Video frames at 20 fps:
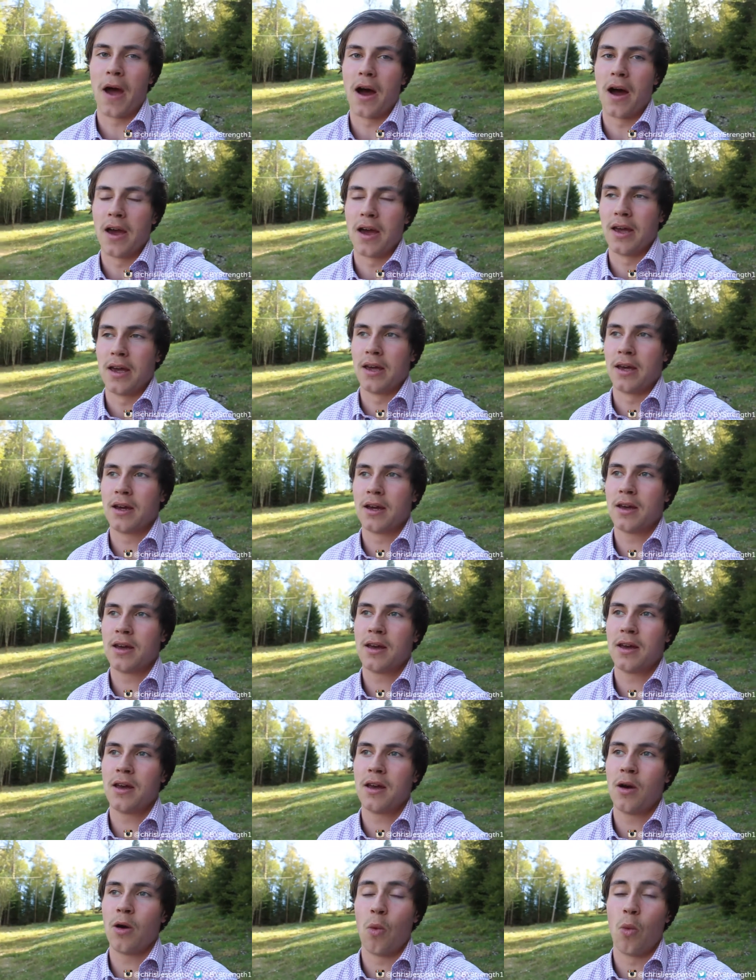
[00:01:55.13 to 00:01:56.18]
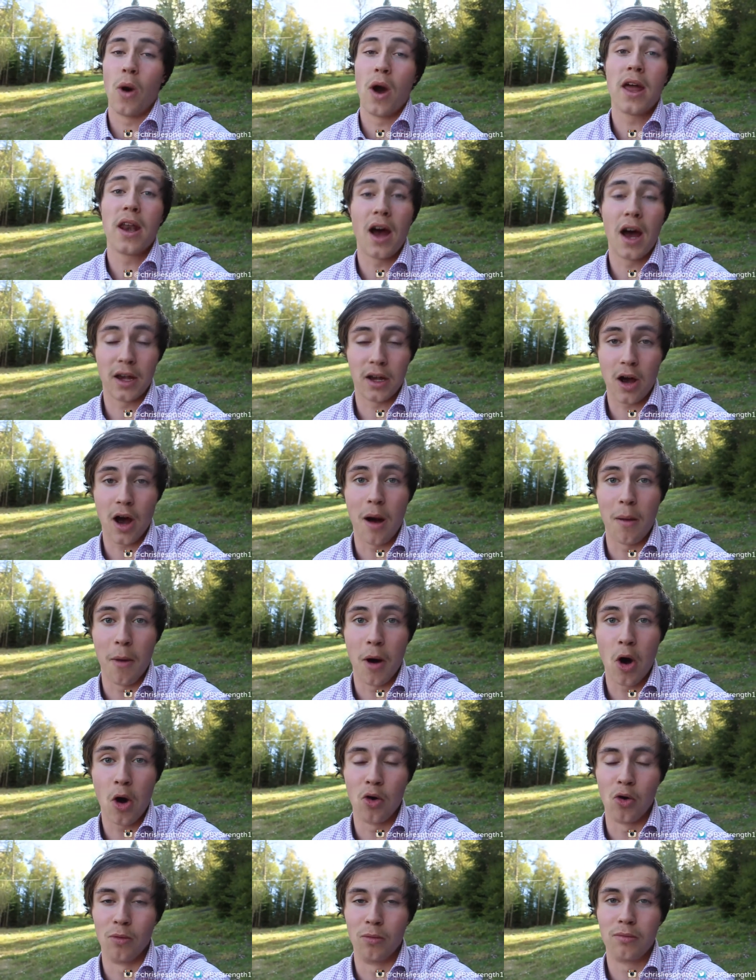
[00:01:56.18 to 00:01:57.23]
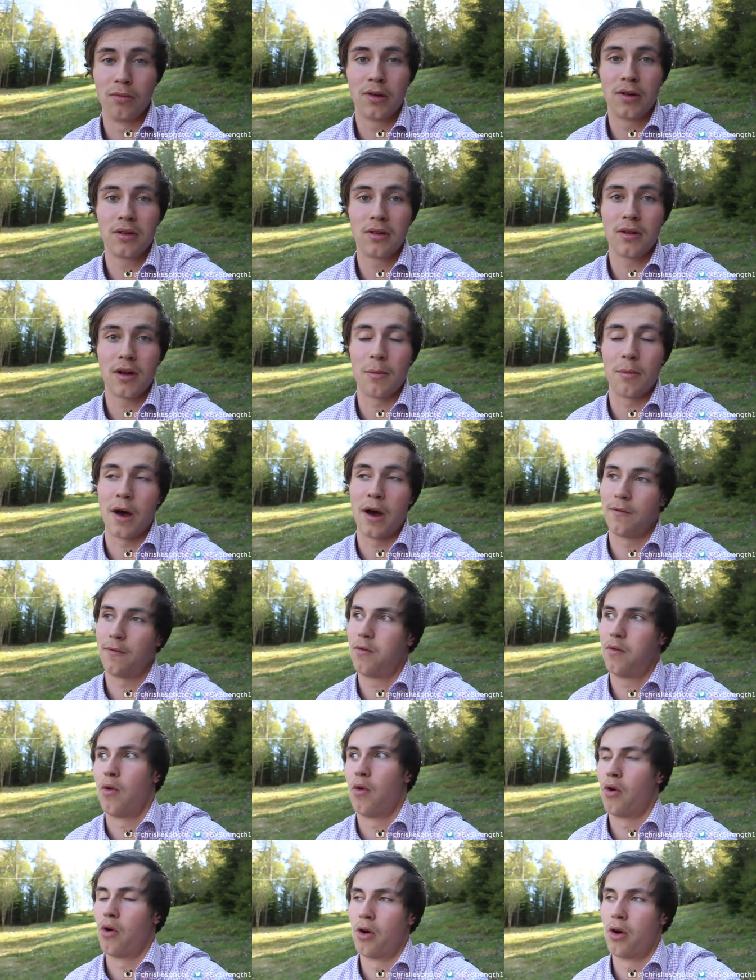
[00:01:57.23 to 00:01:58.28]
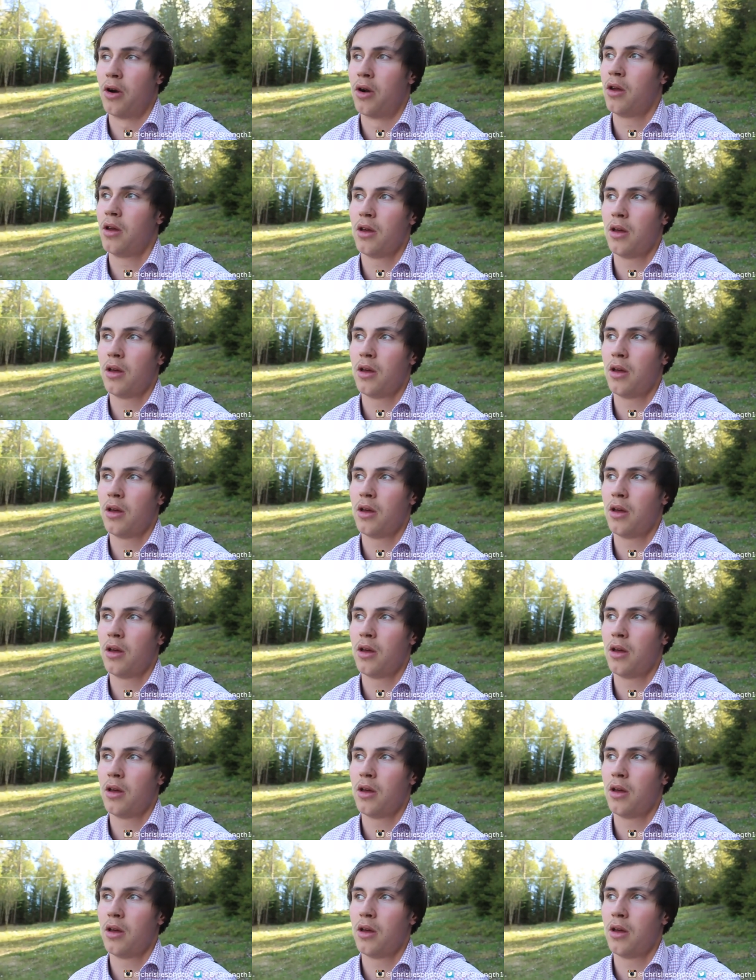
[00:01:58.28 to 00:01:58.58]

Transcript: I when I come home about four